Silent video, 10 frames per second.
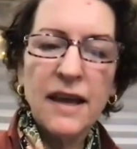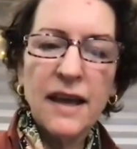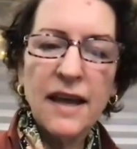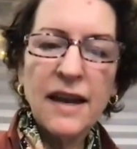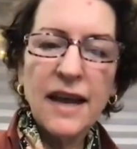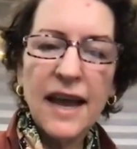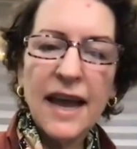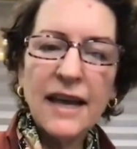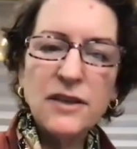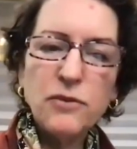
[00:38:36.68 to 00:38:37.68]
And
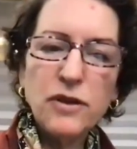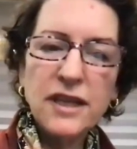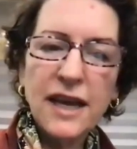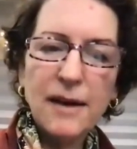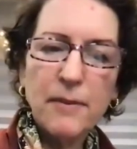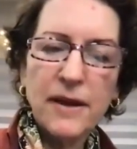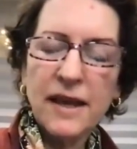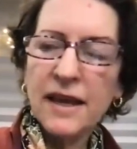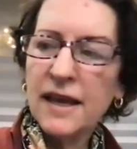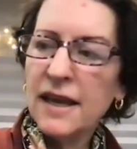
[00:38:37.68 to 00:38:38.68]
as we're
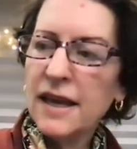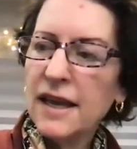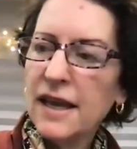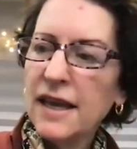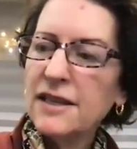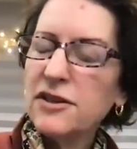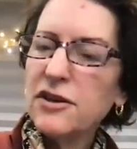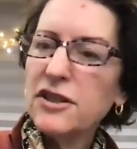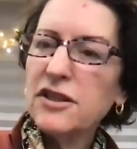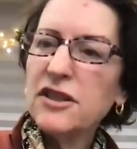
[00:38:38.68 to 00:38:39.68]
tapping, he
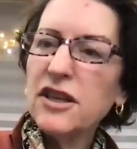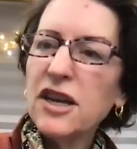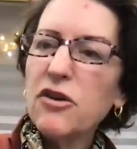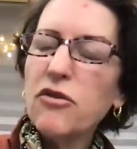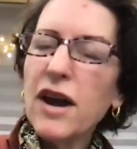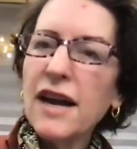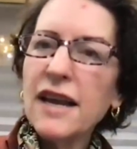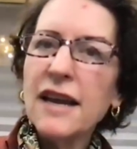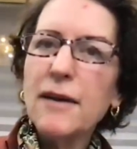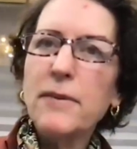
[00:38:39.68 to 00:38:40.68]
starts
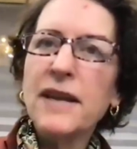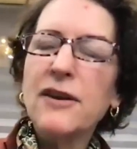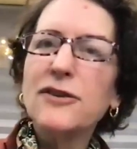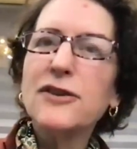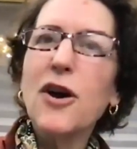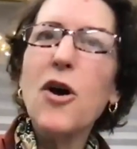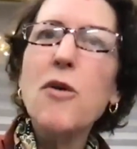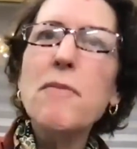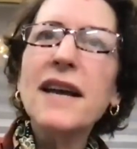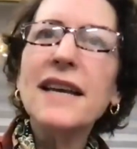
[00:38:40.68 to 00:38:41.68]
cracking up and he goes, oh
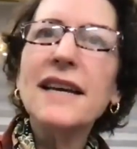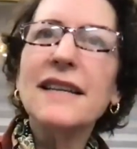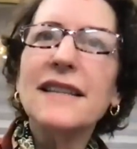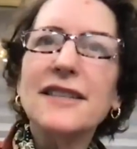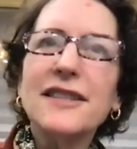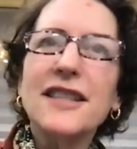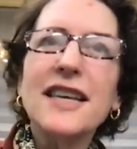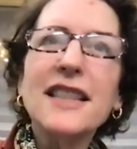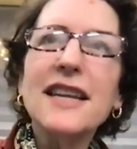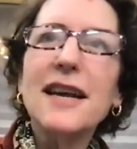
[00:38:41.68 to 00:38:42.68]
my God, this
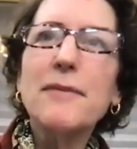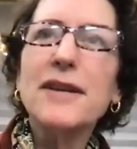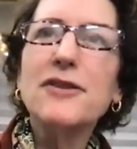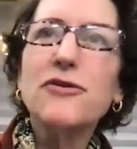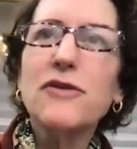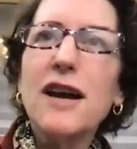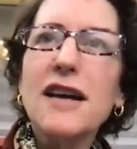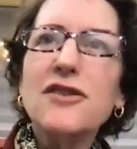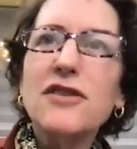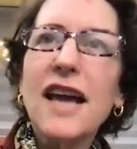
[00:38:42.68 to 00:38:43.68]
thing that I've been
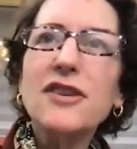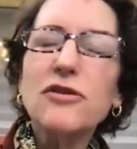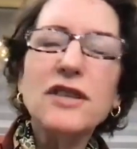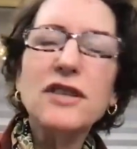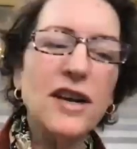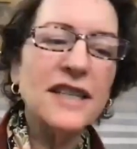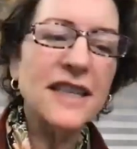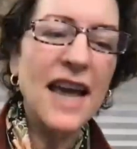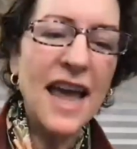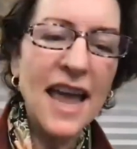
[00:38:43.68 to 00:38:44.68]
actually trying to
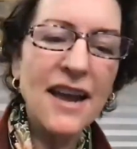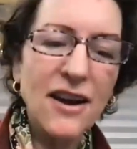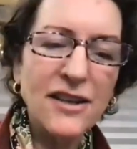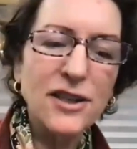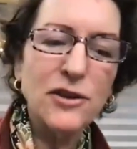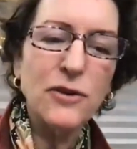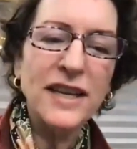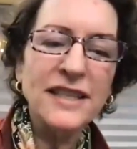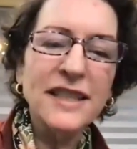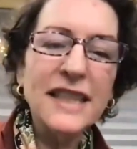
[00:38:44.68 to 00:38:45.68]
hang on to
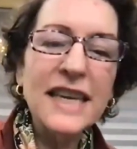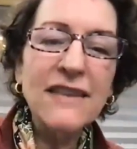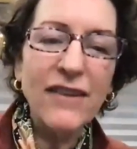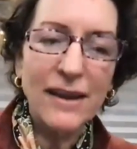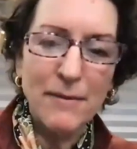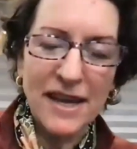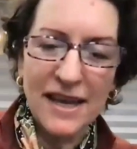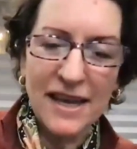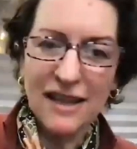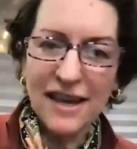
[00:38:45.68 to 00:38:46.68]
is leaving me.
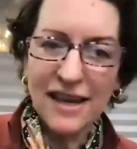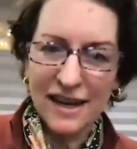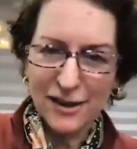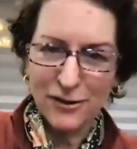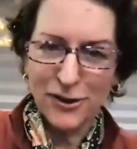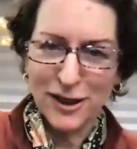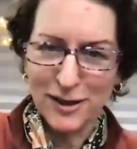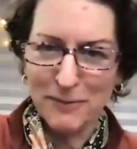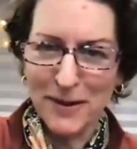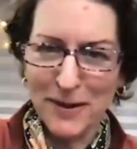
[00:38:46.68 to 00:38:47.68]
It's like an
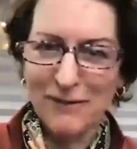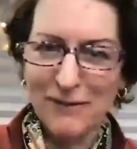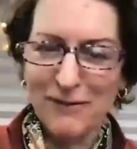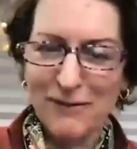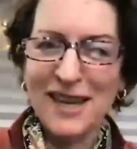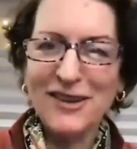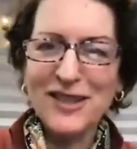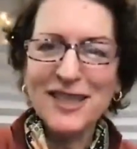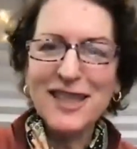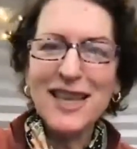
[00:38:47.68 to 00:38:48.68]
exorcism kind of thing. He goes,
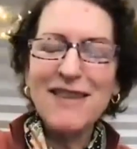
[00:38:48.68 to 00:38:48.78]
it's leaving